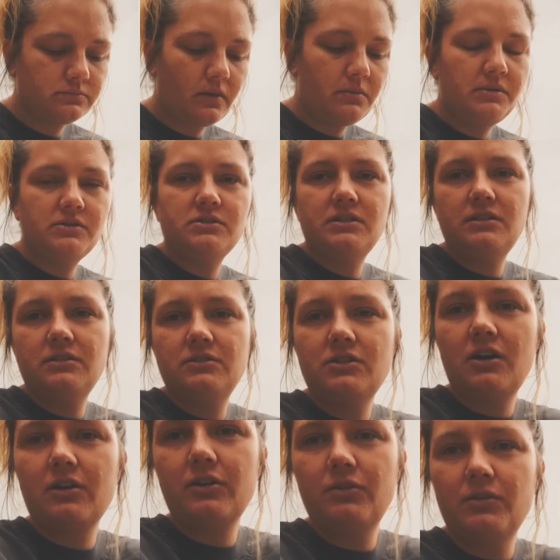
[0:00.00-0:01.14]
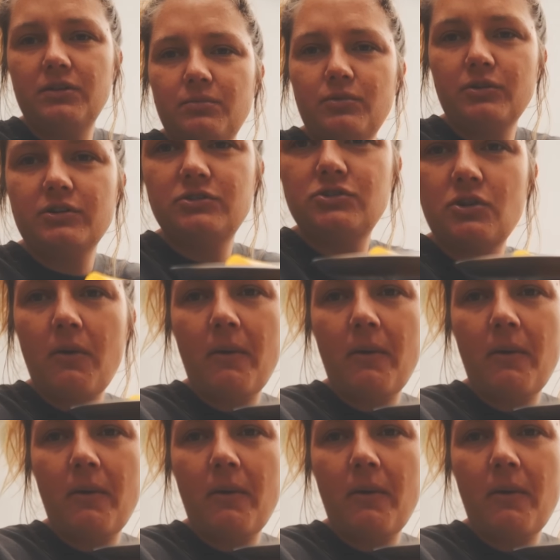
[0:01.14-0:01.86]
I'm just eating a taco on the porch.